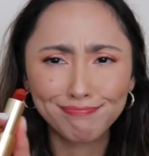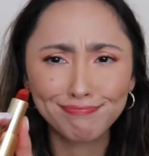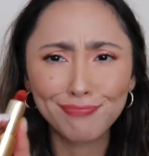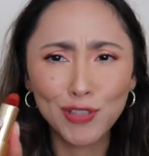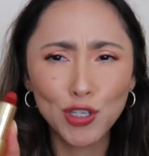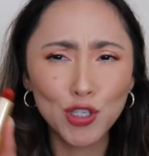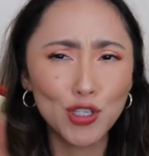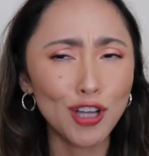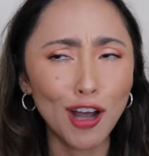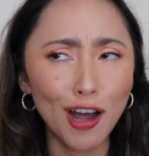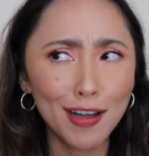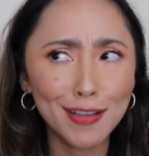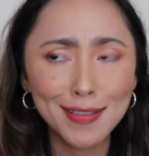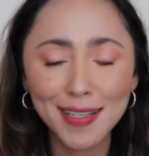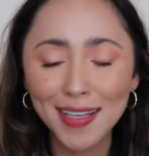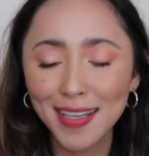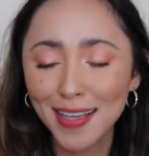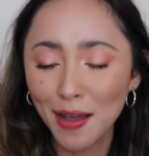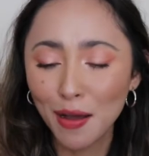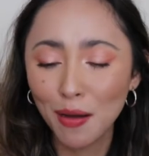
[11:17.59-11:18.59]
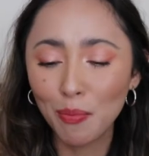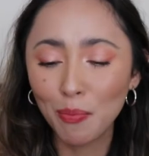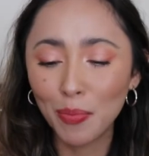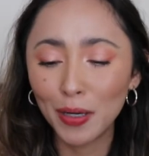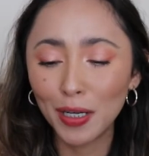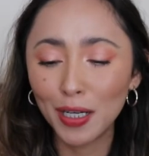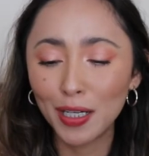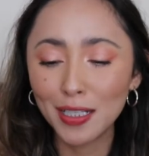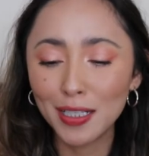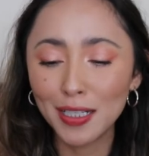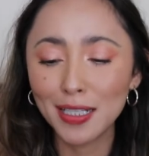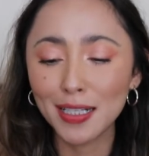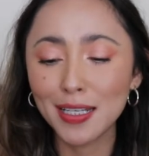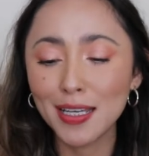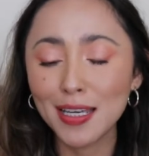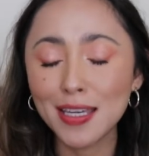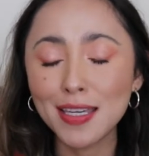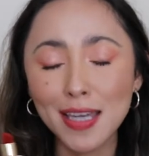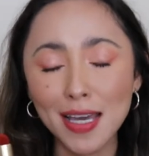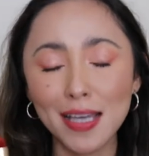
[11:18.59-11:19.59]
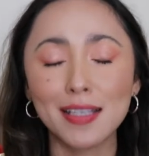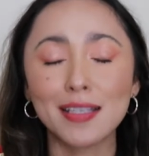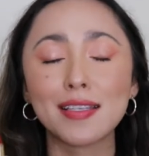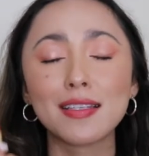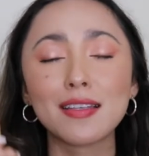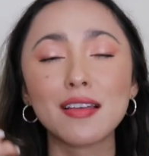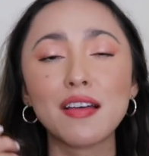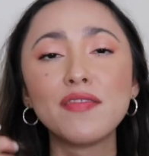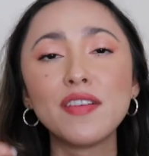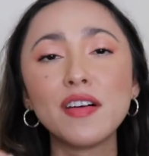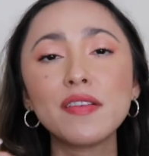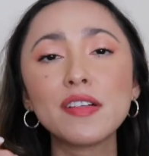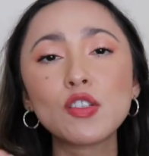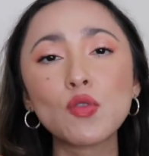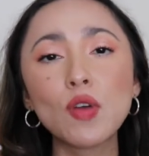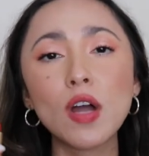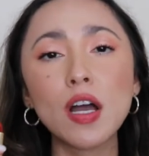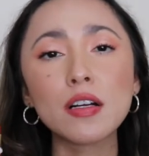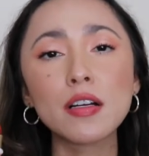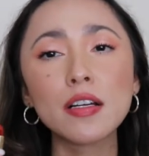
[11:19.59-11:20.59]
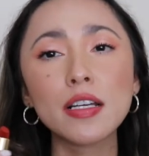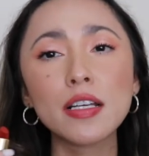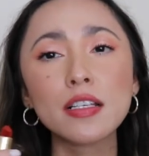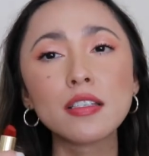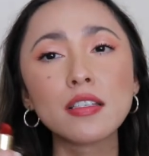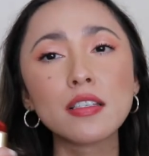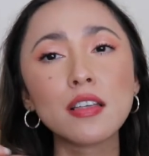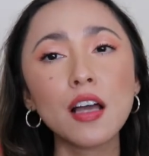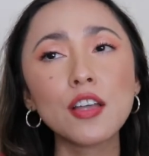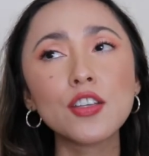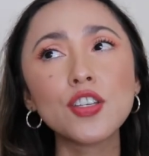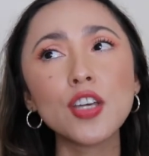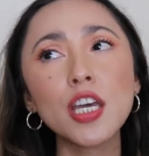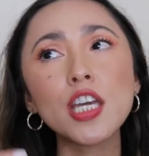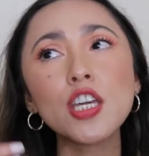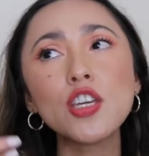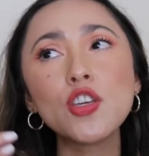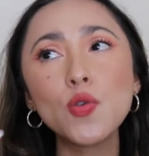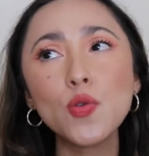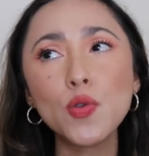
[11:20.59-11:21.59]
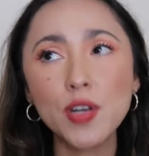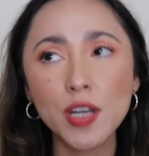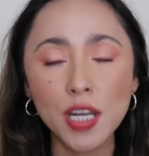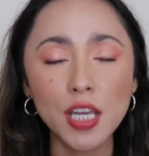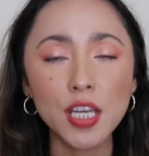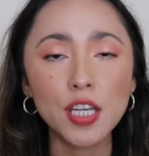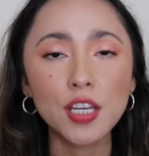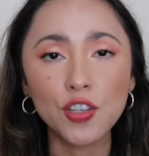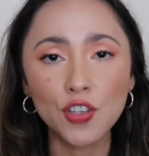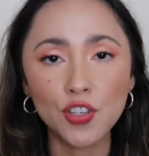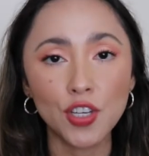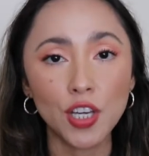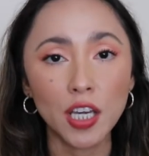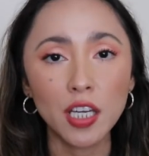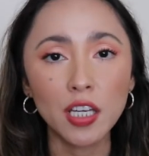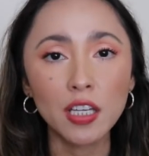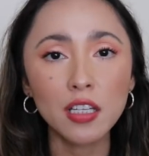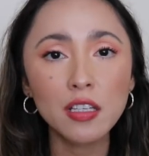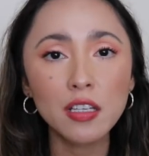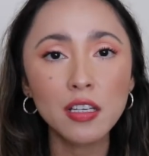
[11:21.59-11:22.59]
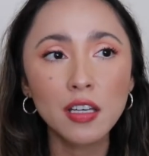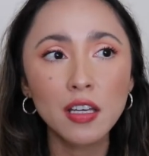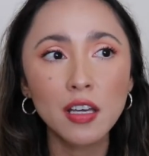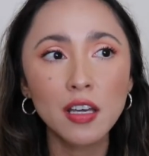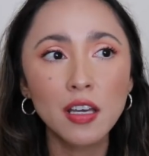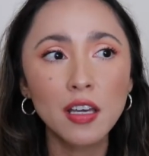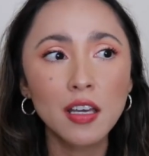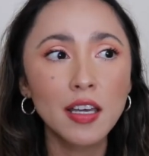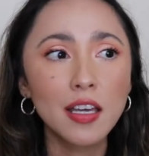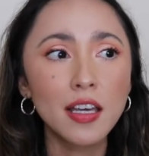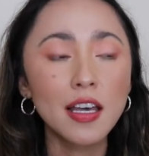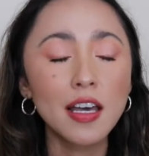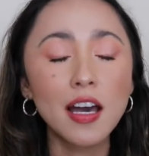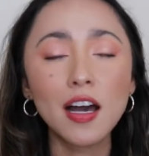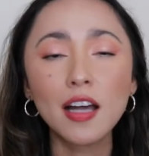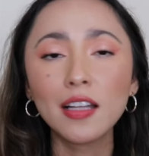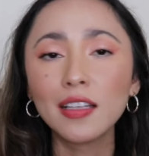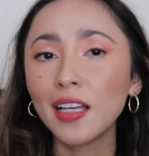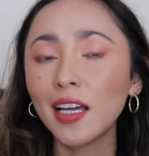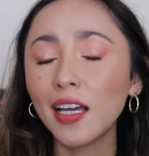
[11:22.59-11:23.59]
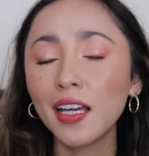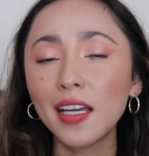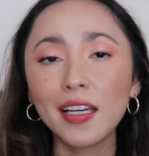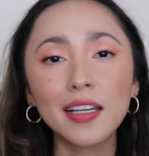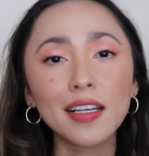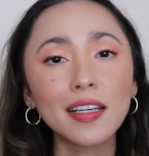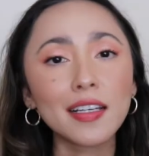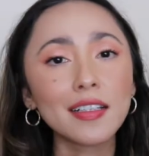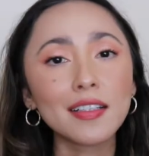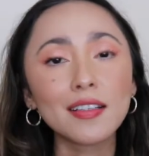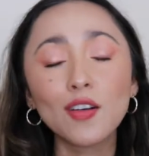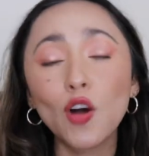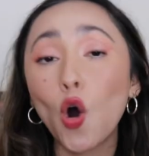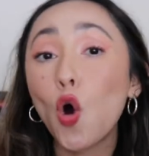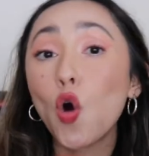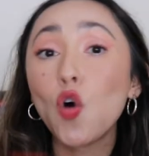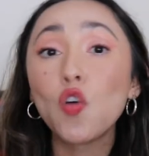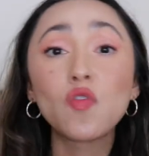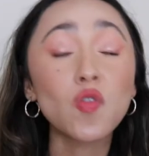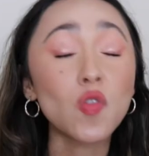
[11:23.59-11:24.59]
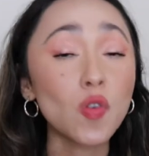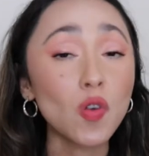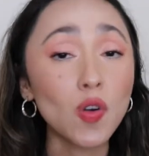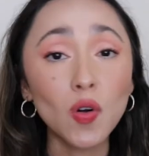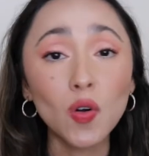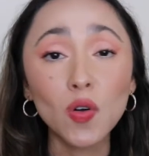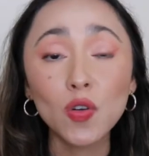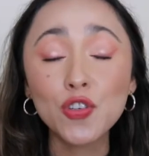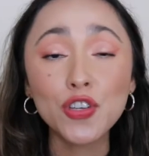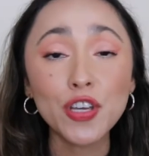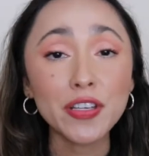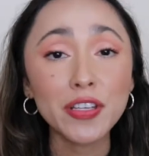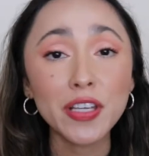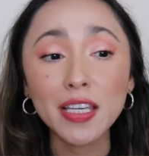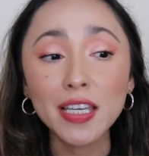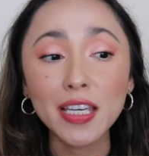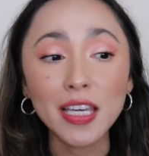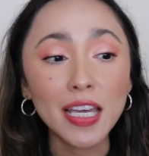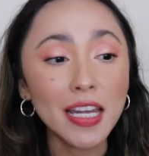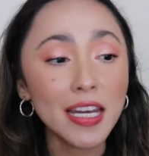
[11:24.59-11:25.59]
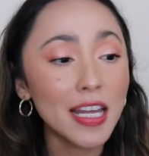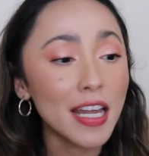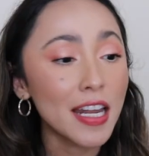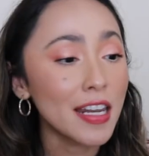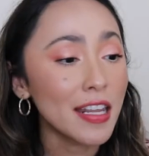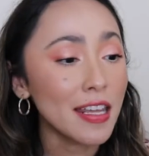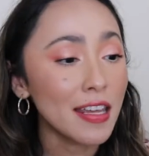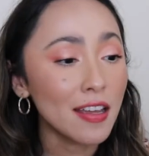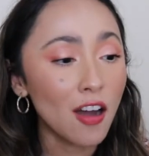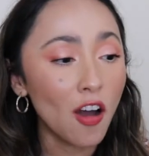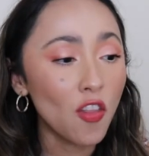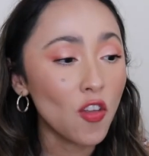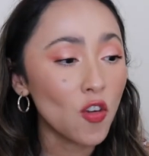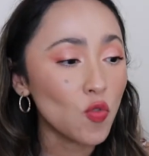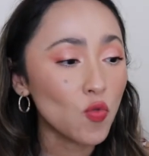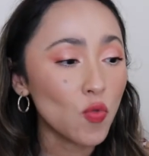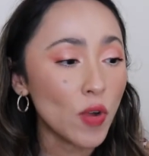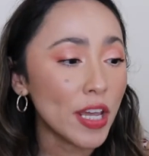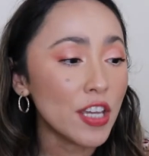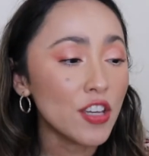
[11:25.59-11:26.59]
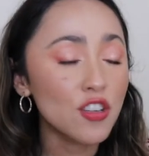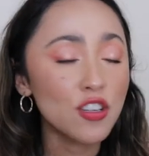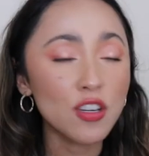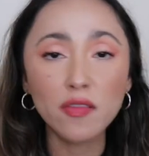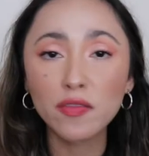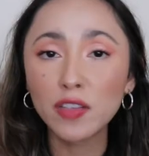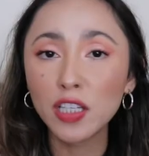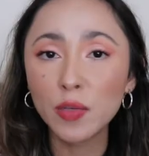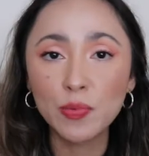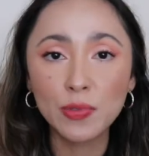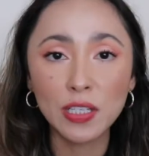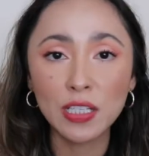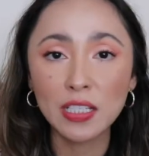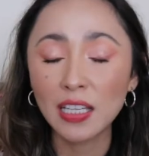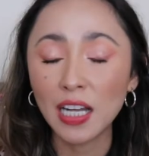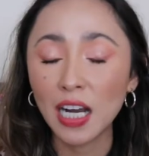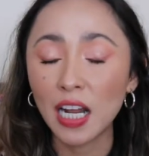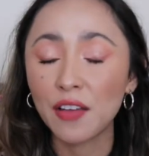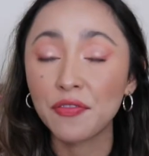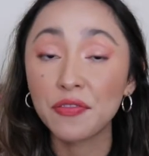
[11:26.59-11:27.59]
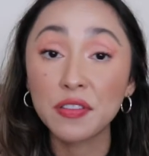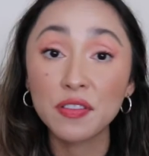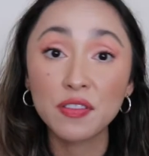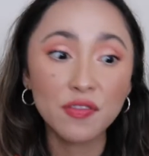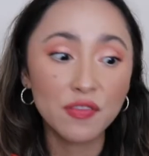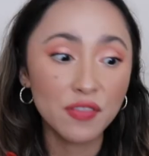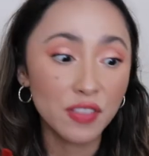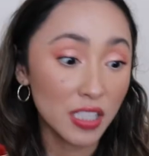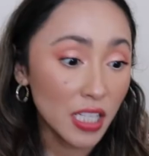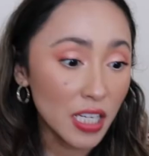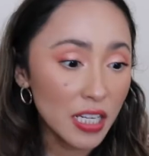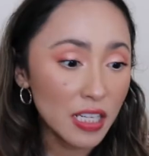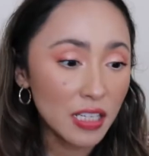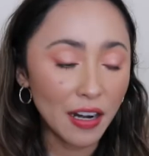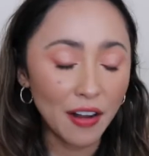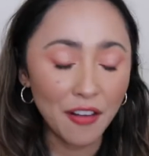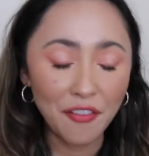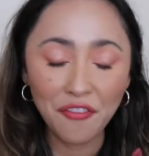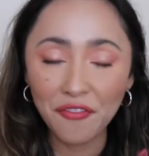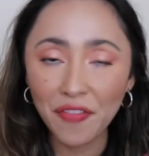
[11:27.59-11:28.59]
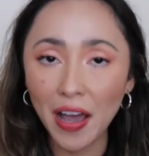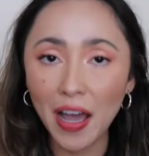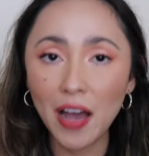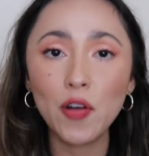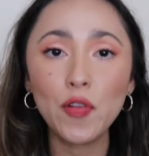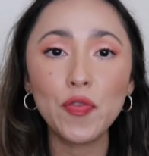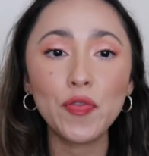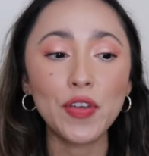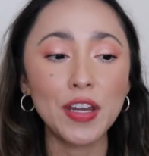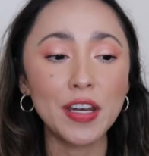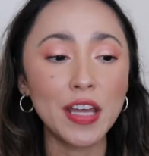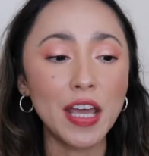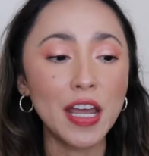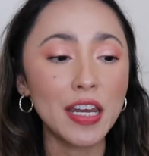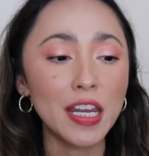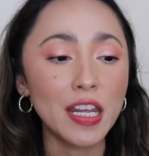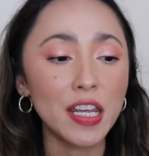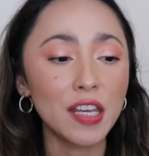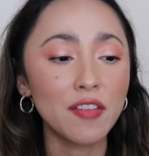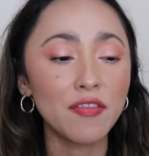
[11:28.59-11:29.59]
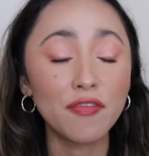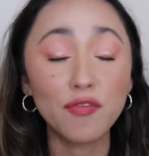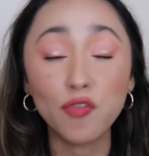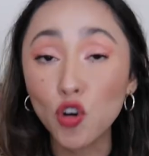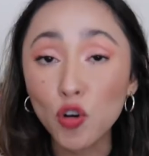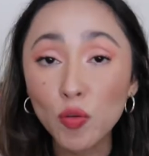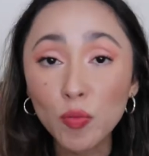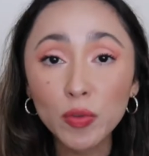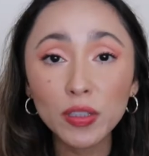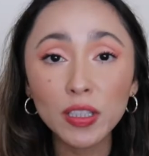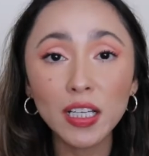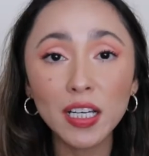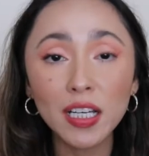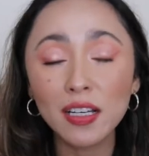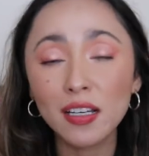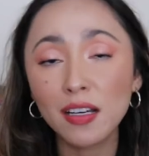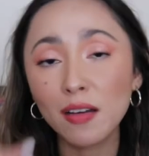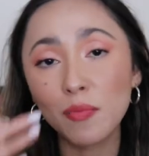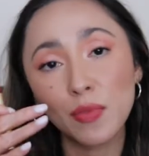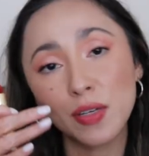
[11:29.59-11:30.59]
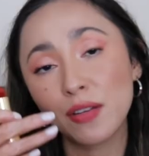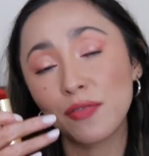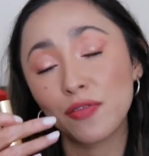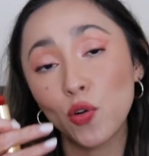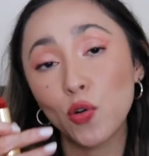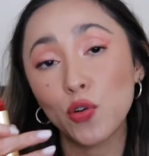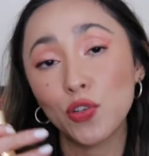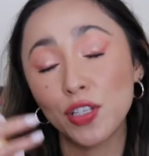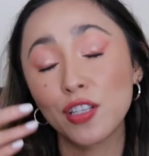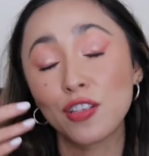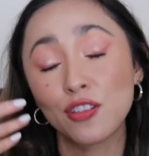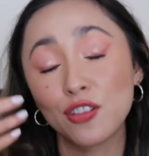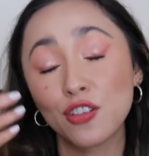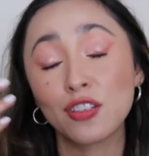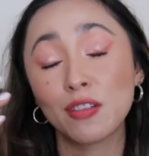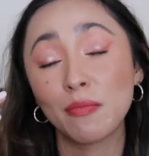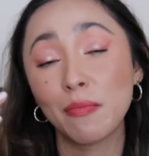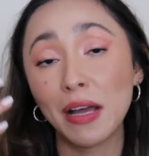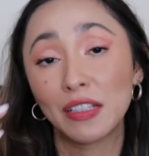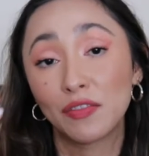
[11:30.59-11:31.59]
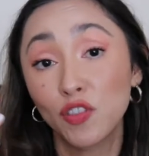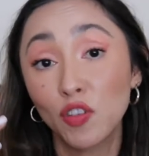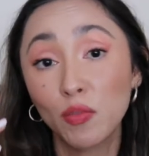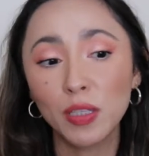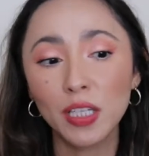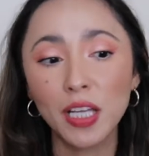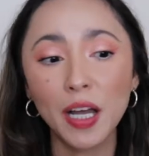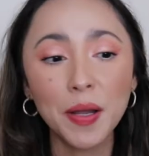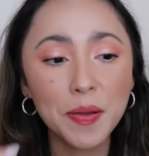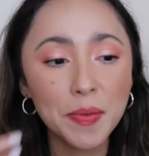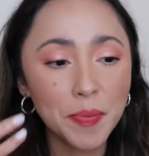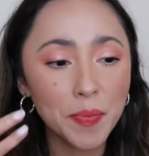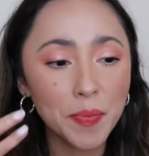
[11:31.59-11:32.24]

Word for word: shot. But yes, Velvet Dragon is such a unique shade, like overall, just like in any other range of lipsticks that I've seen, that I've found in any formula. I mean, of course, it's just a matte formula.